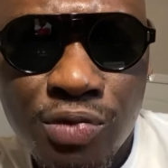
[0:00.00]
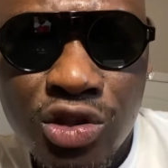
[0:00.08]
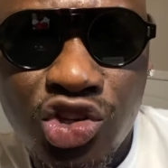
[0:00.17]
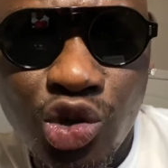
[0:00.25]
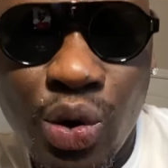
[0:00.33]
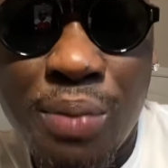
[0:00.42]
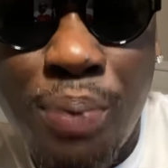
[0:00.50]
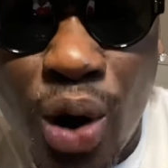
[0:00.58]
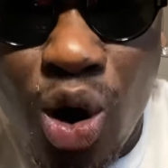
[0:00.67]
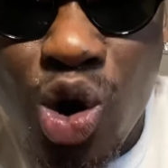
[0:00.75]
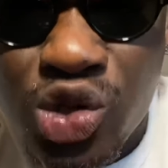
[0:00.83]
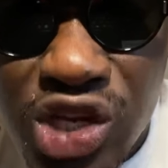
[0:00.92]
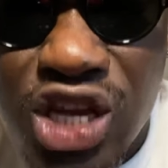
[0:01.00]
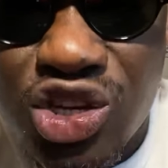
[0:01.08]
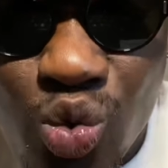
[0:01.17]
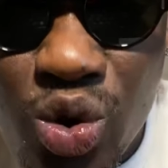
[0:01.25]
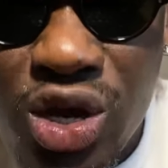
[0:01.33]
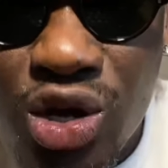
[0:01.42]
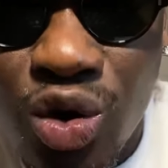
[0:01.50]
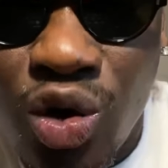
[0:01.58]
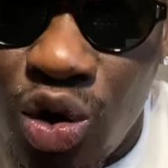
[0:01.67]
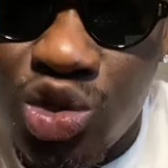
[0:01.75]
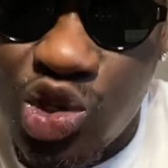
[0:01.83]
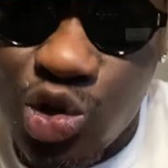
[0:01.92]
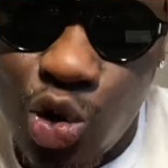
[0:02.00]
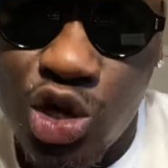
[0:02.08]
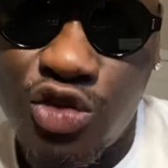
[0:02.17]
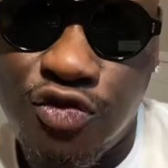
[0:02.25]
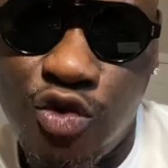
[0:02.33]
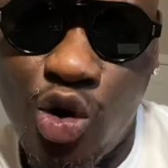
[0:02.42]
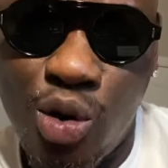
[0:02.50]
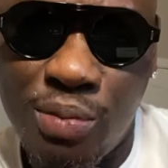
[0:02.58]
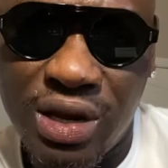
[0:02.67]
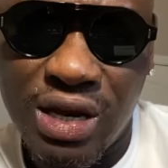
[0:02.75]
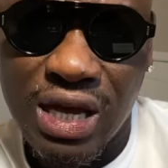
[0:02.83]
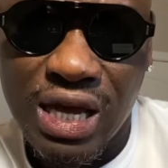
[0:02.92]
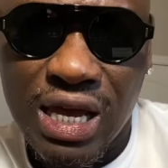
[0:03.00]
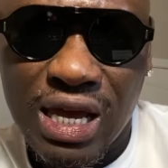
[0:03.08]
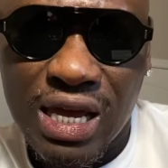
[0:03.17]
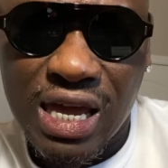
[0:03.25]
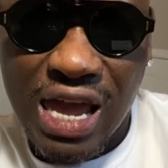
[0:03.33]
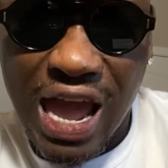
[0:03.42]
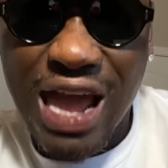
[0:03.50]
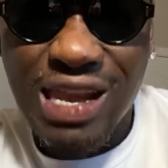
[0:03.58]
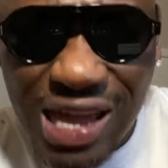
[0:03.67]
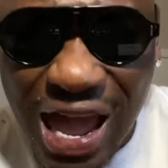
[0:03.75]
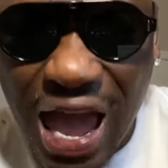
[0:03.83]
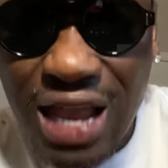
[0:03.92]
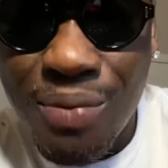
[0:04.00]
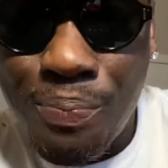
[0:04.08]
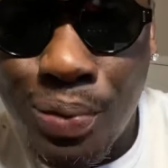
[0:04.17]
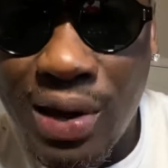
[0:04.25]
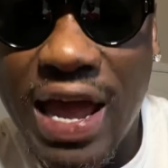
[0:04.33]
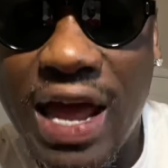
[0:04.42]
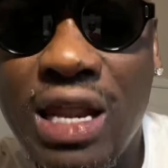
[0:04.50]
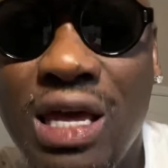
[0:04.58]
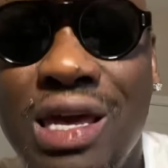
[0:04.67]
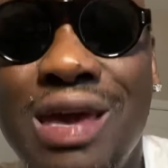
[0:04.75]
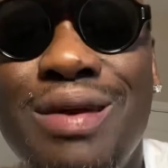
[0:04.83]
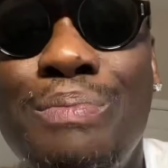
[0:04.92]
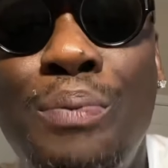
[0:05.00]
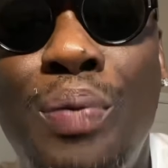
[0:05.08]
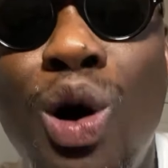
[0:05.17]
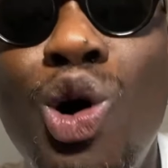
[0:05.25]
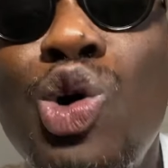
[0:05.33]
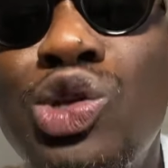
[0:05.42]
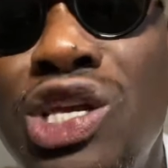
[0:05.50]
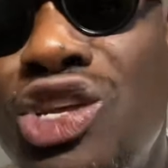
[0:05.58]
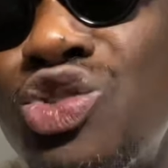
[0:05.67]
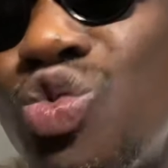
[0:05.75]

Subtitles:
to impose his will on George Foreman. Can Caleb Plant impose his